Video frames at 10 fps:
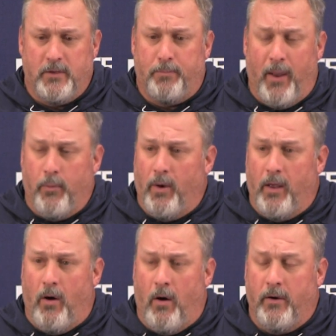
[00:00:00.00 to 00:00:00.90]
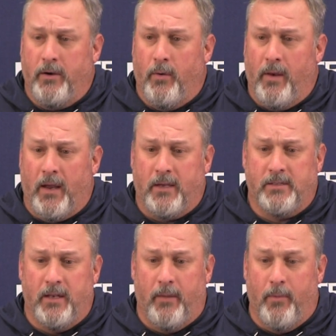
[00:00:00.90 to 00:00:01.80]
play really hard, you know. And like I
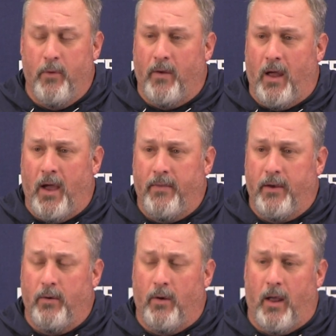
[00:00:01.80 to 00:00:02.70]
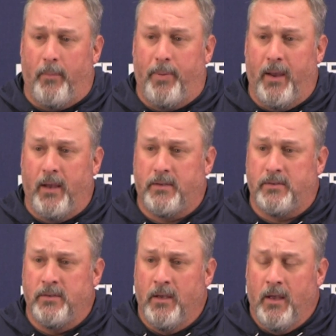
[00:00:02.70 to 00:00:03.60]
said, they move a lot. They do a lot of
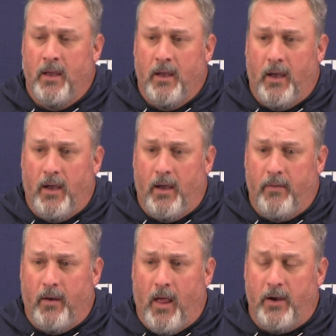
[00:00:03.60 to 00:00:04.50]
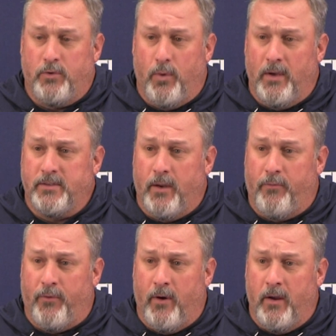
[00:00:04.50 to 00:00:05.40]
picks, a lot of twists up
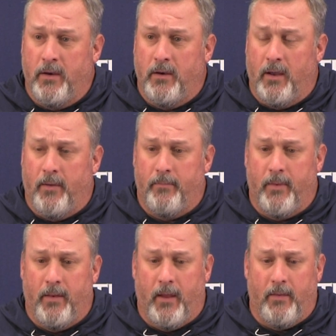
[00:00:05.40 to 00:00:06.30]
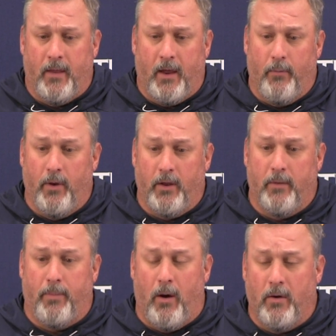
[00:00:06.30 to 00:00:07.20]
front, and they got really
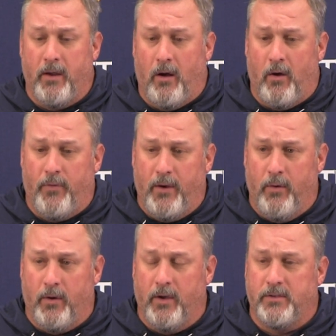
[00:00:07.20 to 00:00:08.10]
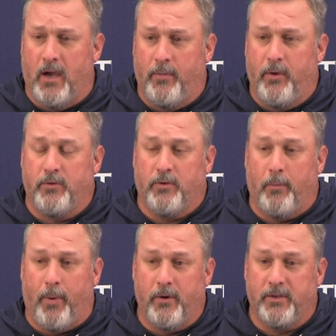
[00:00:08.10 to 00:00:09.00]
good ball get off. They do a good job using
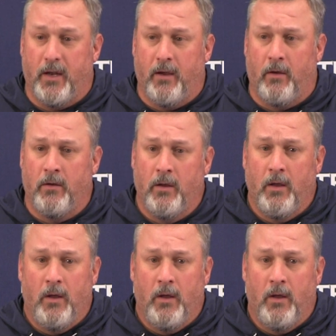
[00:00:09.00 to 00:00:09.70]
their personnel,